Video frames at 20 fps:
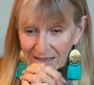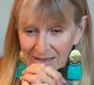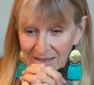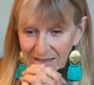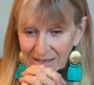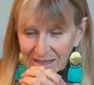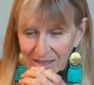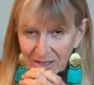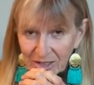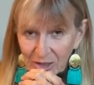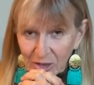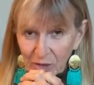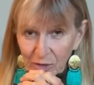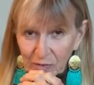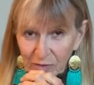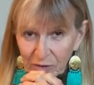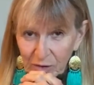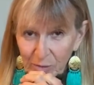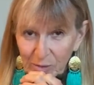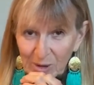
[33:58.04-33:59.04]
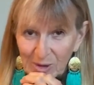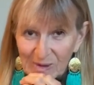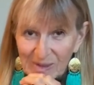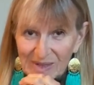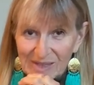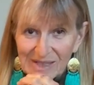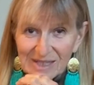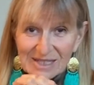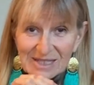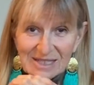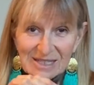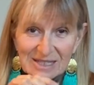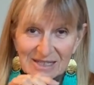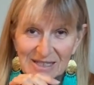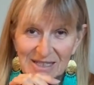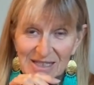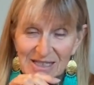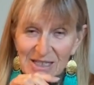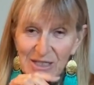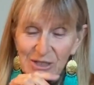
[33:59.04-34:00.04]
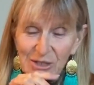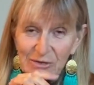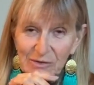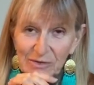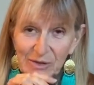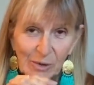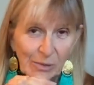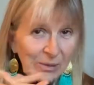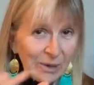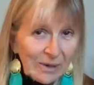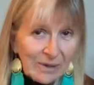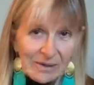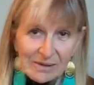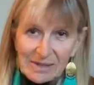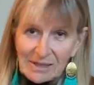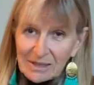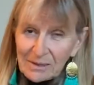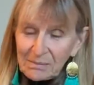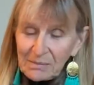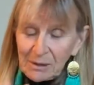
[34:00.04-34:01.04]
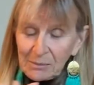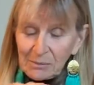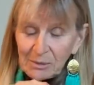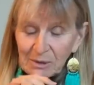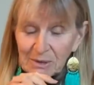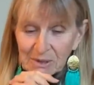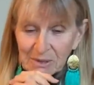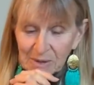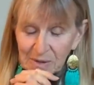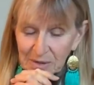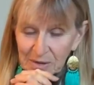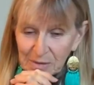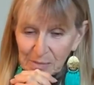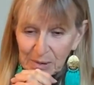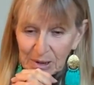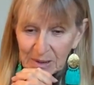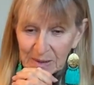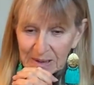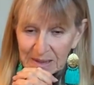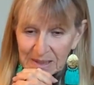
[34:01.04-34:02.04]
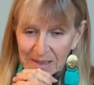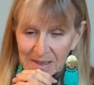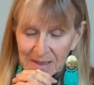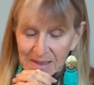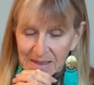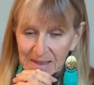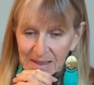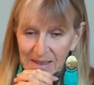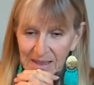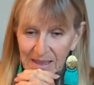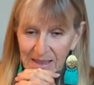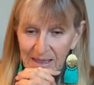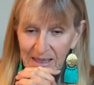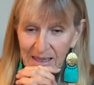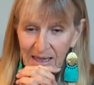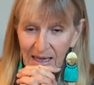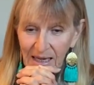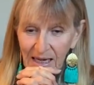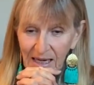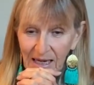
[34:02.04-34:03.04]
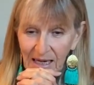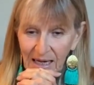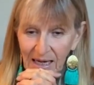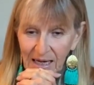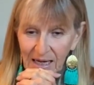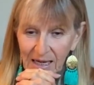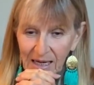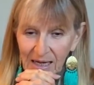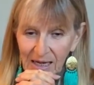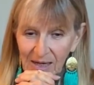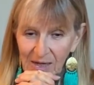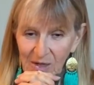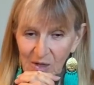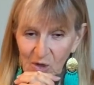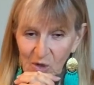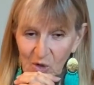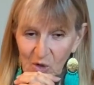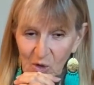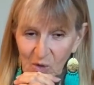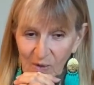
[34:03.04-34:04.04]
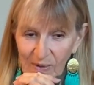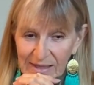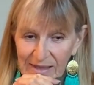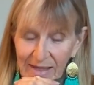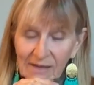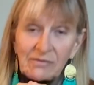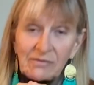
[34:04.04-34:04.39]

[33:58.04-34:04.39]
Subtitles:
Kids go verbal, autistic kids go verbal. That's my personal experience. You're going to have